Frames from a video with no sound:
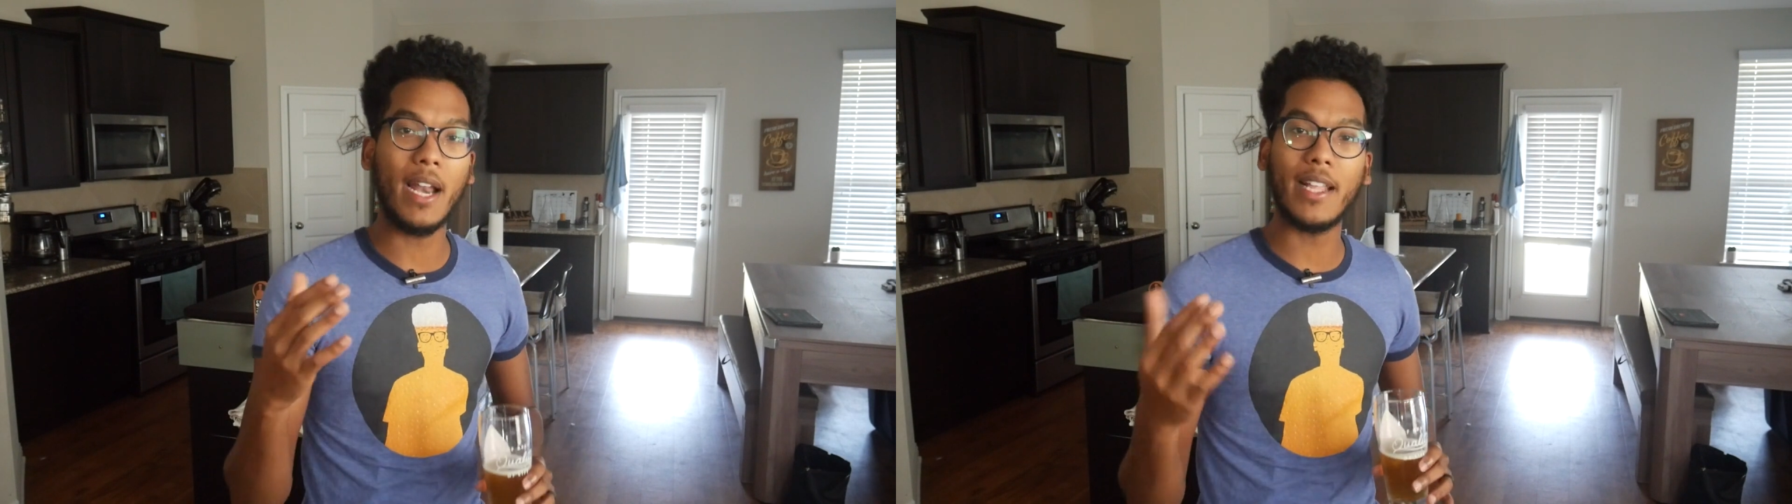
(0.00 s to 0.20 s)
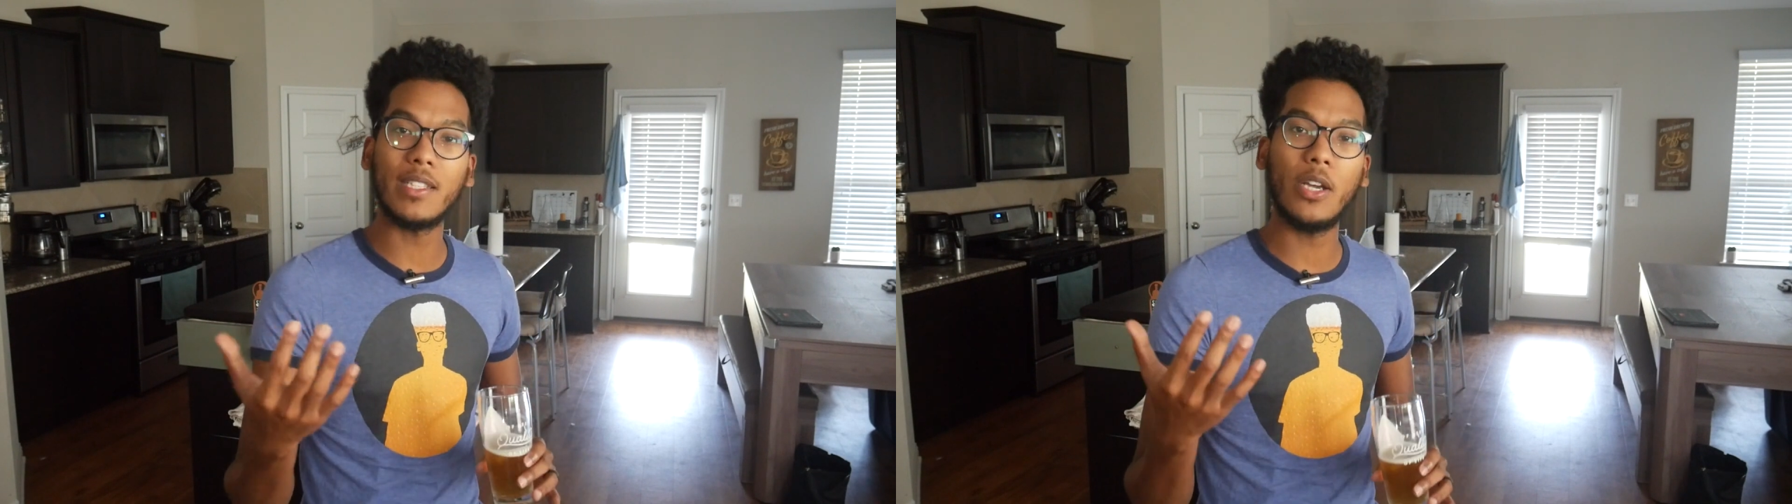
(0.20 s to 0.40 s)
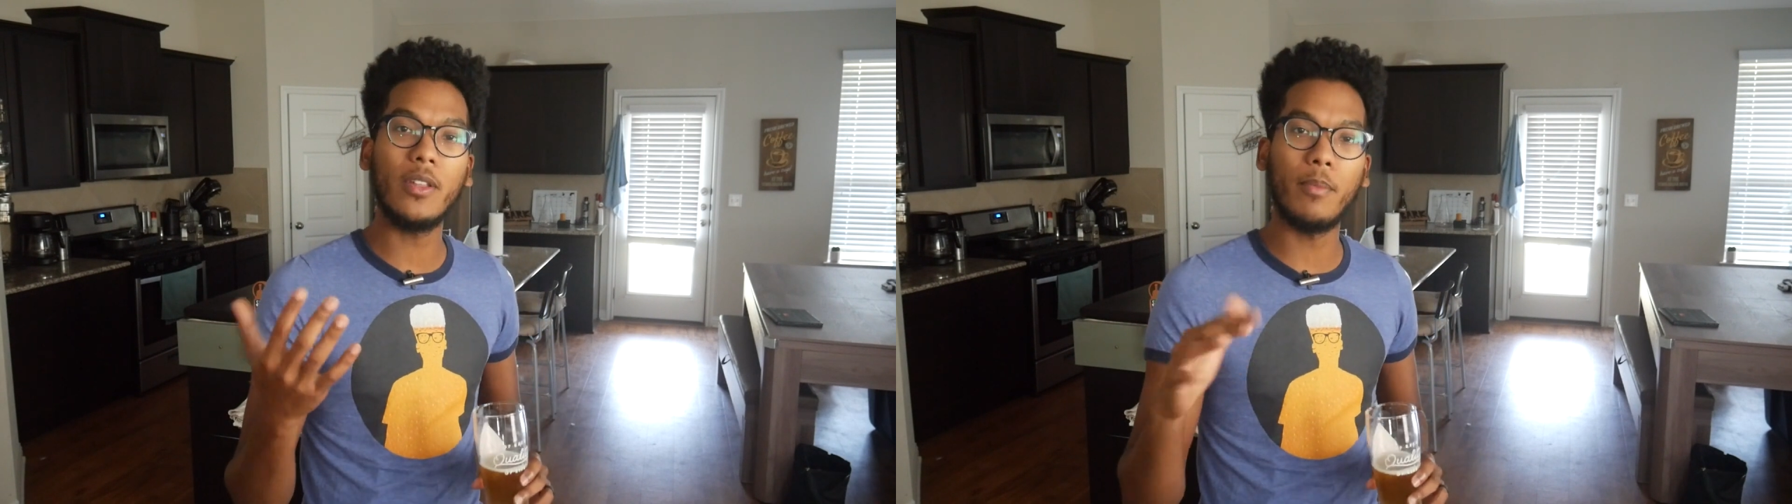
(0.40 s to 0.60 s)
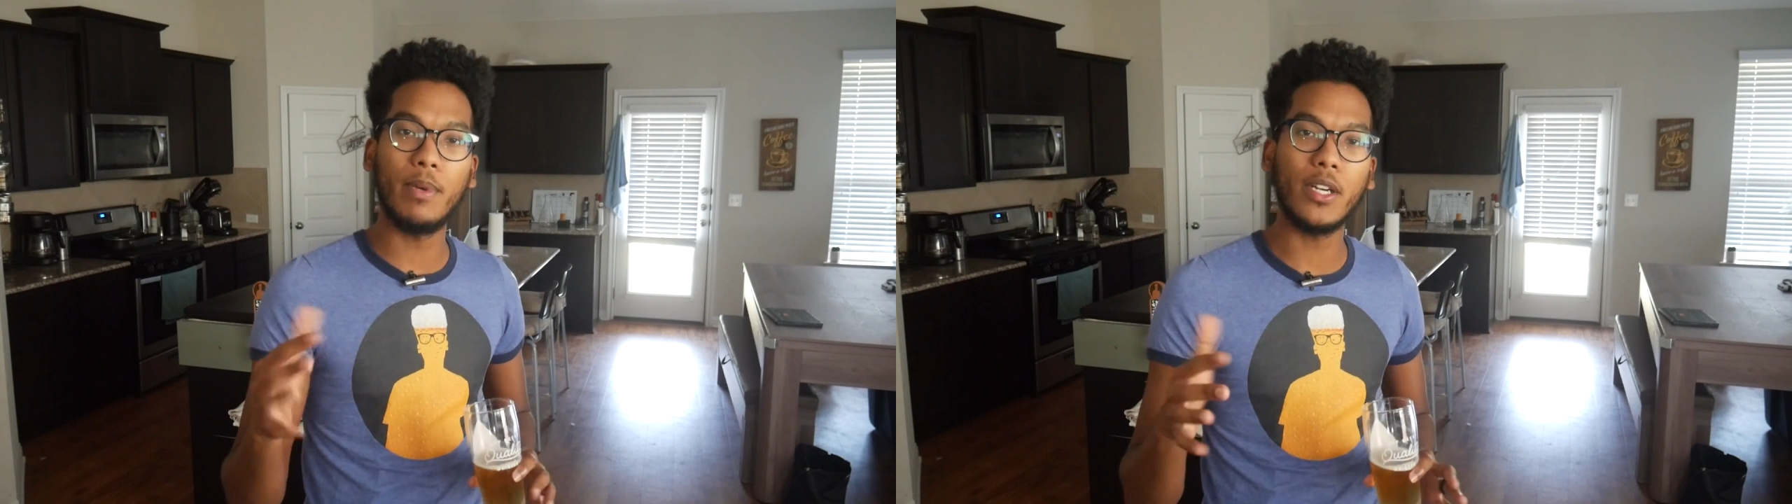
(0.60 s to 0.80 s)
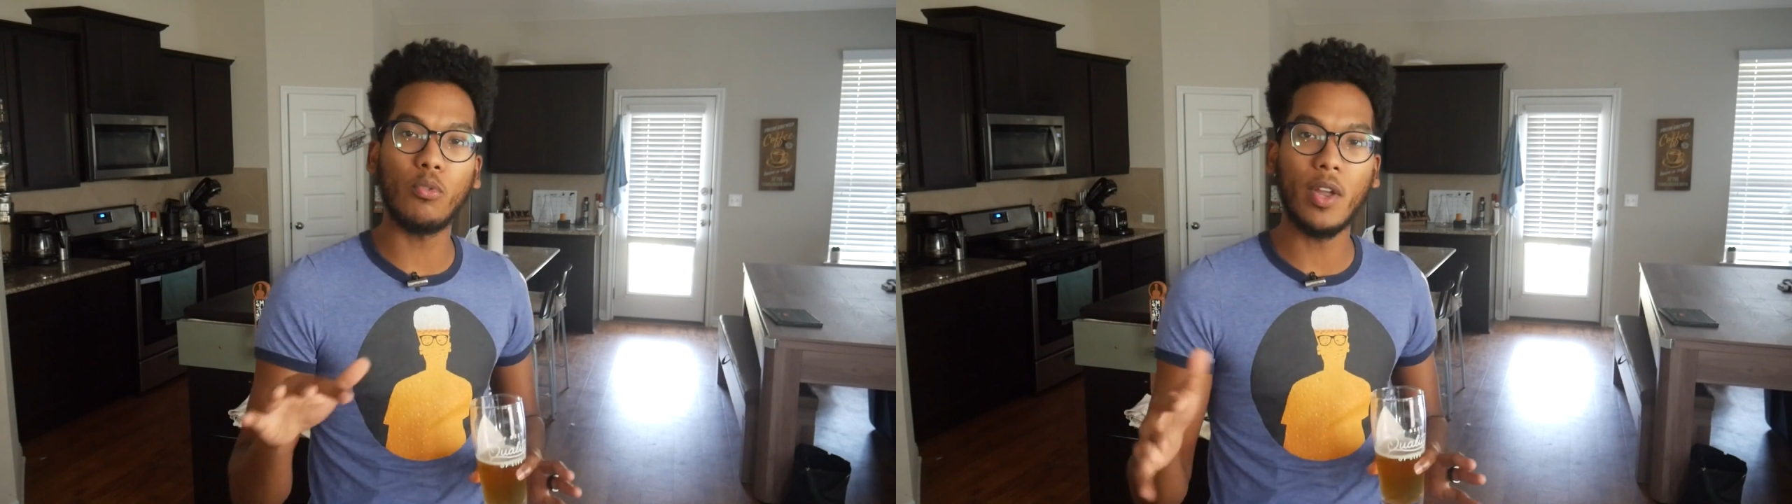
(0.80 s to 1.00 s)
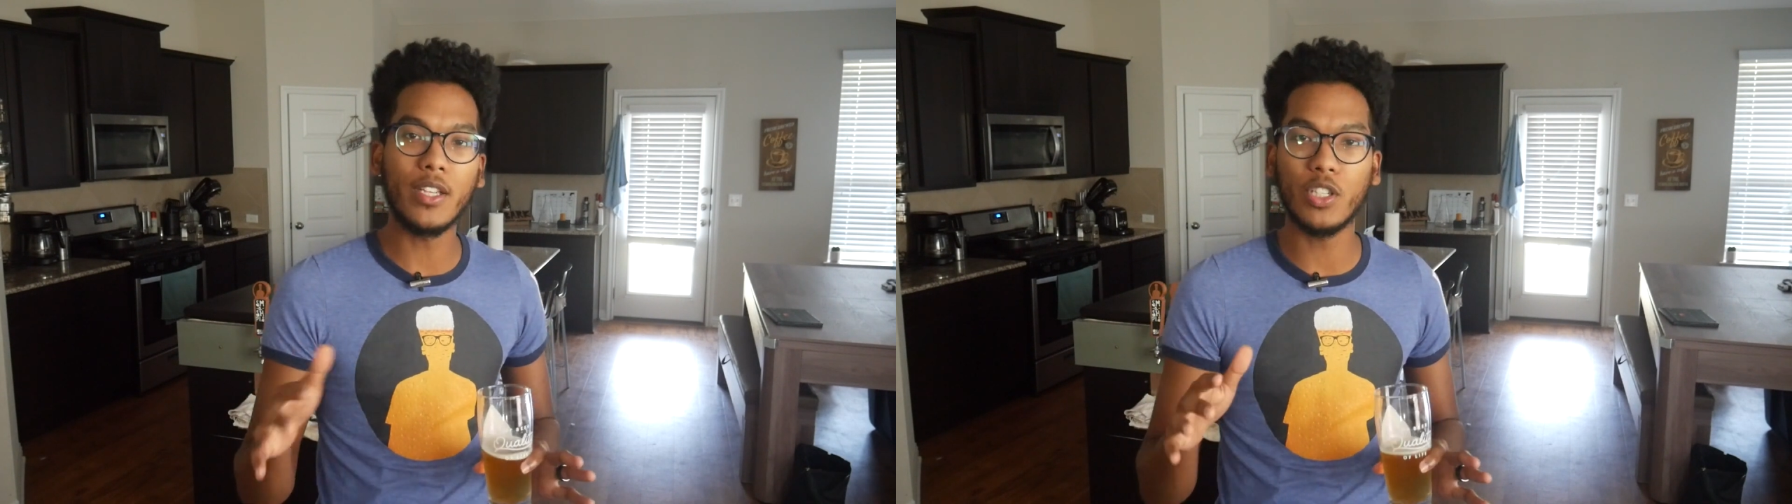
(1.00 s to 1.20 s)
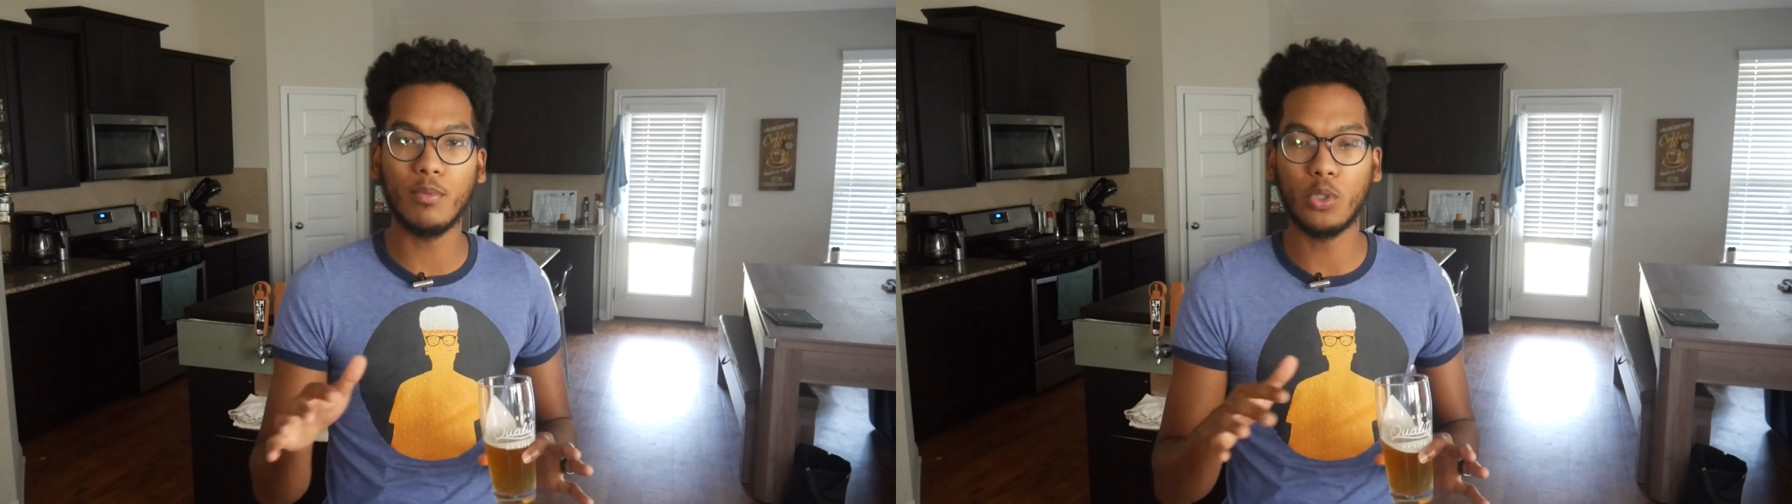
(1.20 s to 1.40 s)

but I can tell you the beer ranges